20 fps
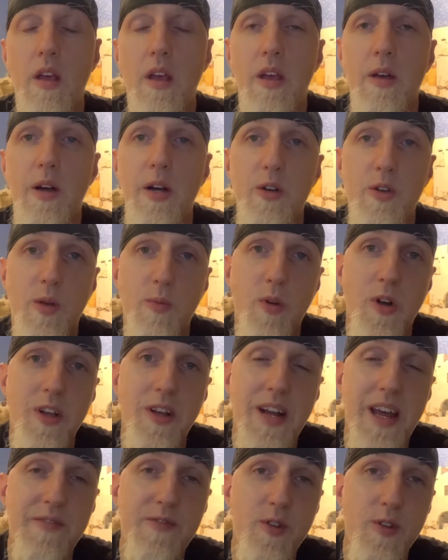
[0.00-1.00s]
Well, good morning,
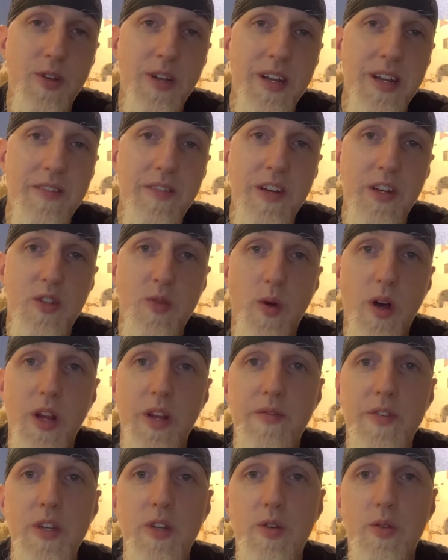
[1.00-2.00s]
good afternoon, good evening to all
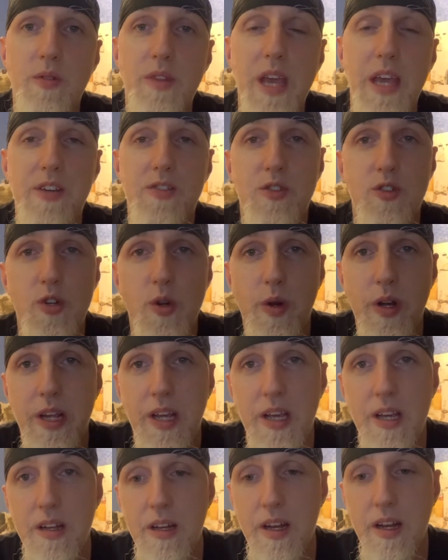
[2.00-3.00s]
of you. Thanks for joining
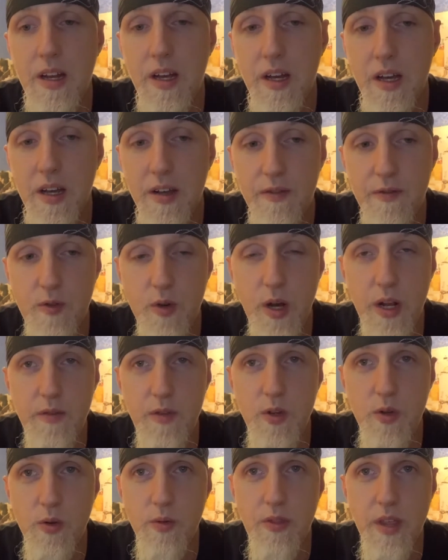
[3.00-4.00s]
in, and uh, for any of
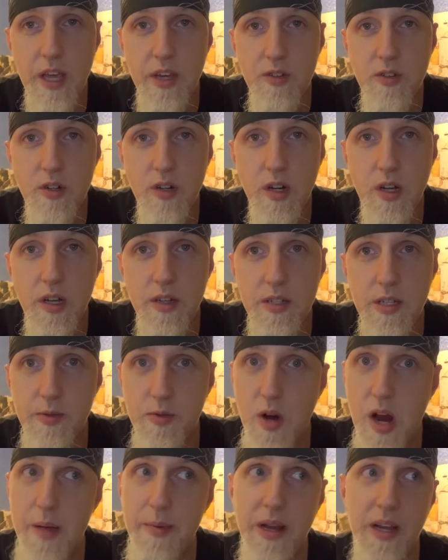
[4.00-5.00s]
you, thanks for uh,
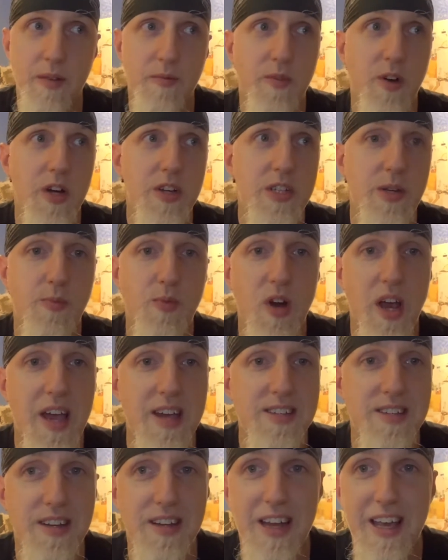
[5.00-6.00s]
subscribing. I'm very
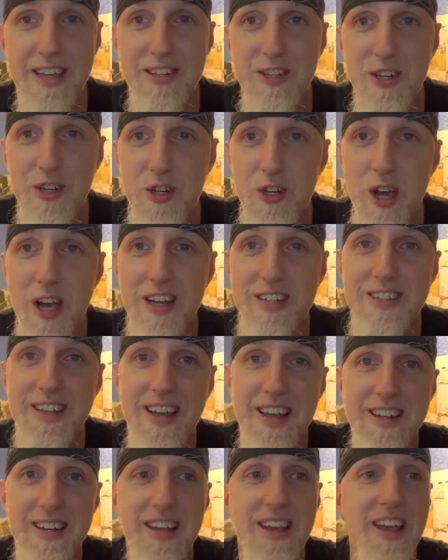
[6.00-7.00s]
surprised and uh, actually shocked
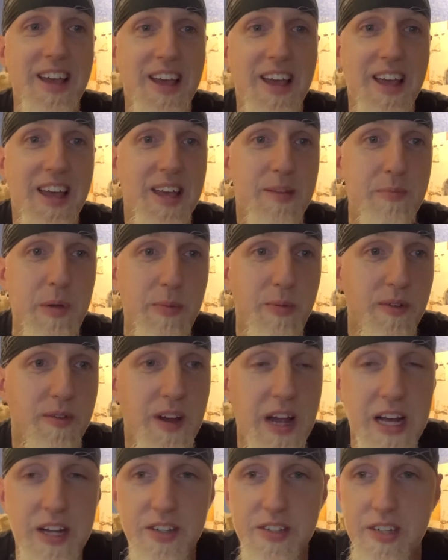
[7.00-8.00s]
that people have
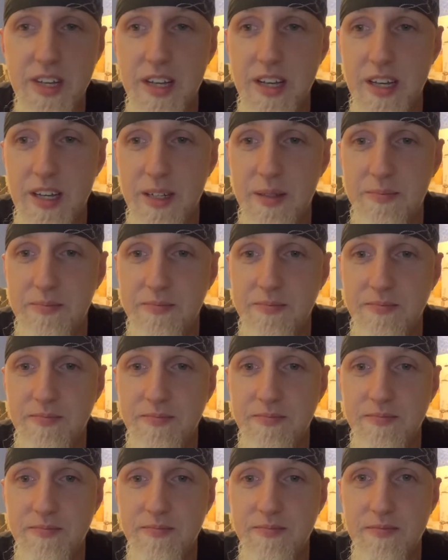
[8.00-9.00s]
found um,
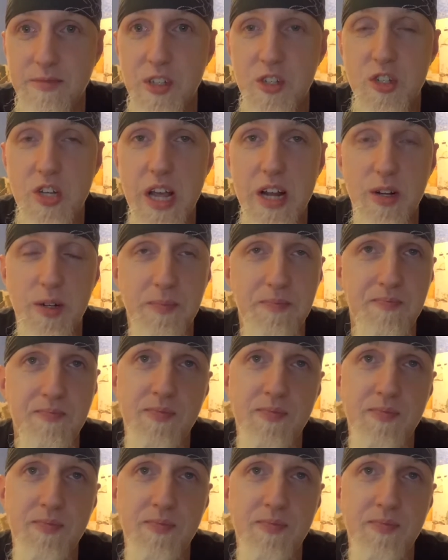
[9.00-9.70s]
this channel.